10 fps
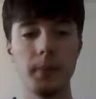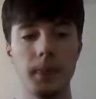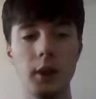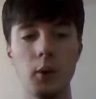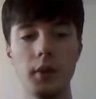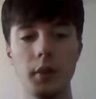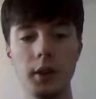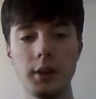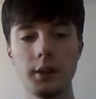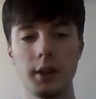The
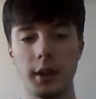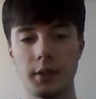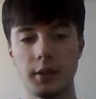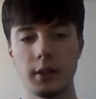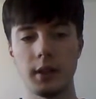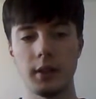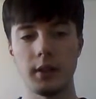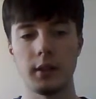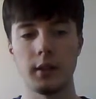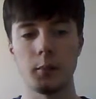equivalent is this
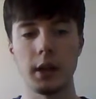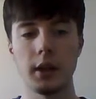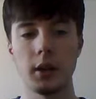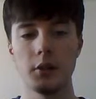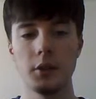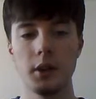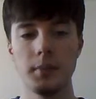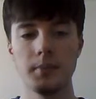in my country.